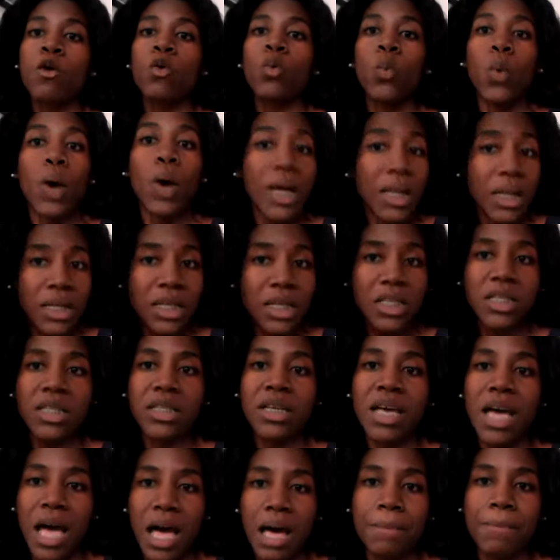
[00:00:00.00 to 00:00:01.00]
what needs
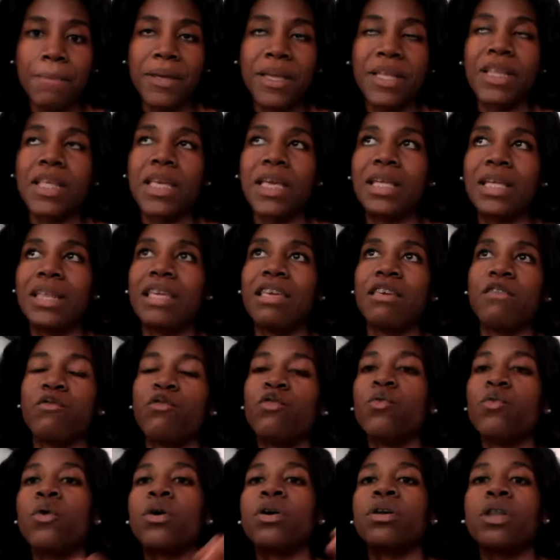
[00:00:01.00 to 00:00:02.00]
to happen and if
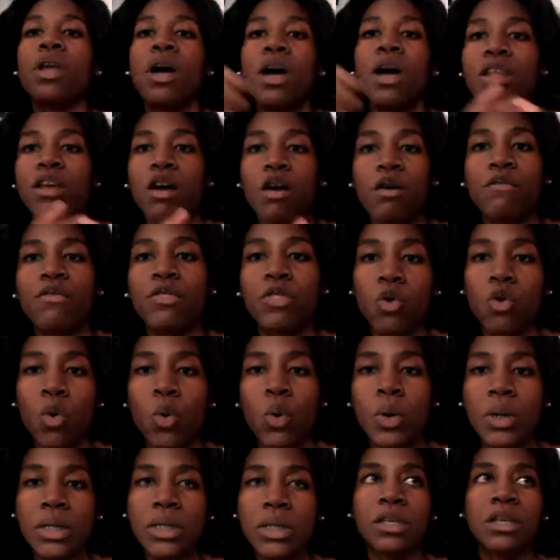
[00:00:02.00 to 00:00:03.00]
you are not of
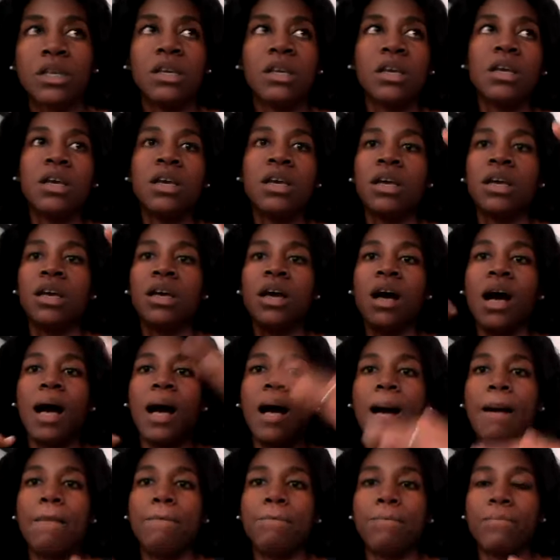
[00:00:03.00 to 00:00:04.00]
those
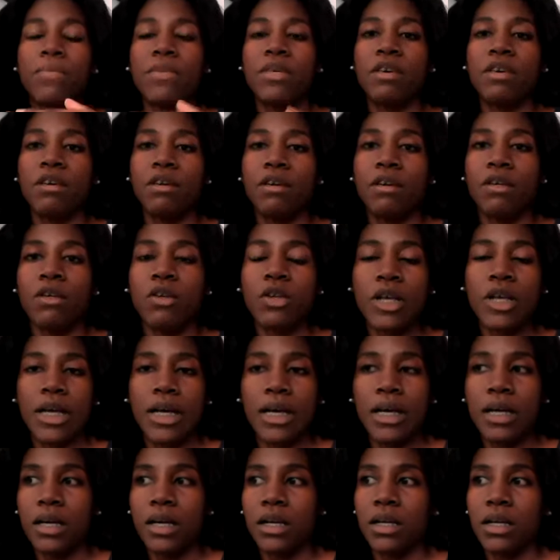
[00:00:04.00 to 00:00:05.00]
um,
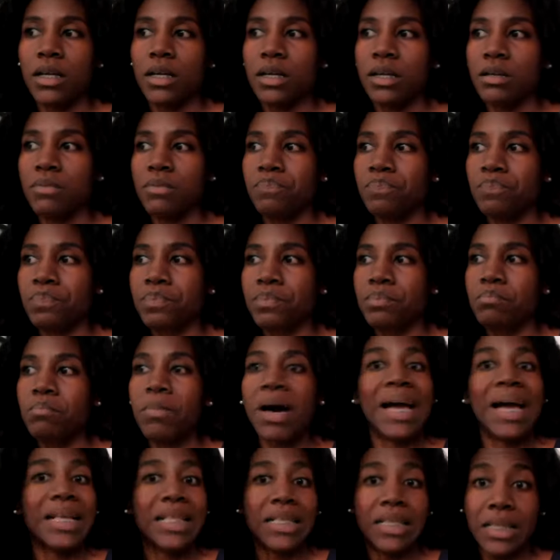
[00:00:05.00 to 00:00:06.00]
uh,
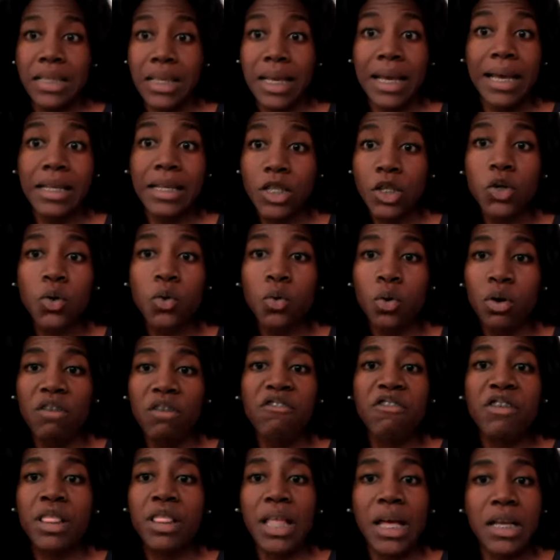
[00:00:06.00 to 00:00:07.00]
mindset or
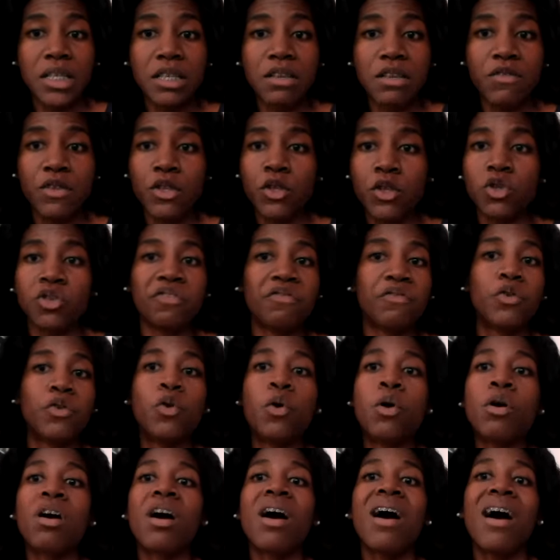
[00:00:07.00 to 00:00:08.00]
philosophy, if you
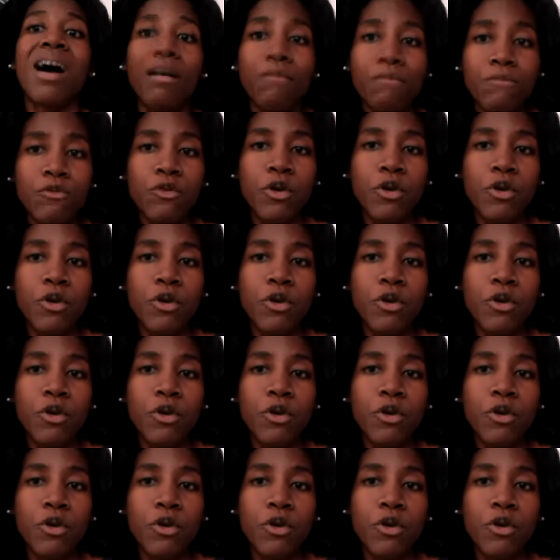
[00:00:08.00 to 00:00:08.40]
don't come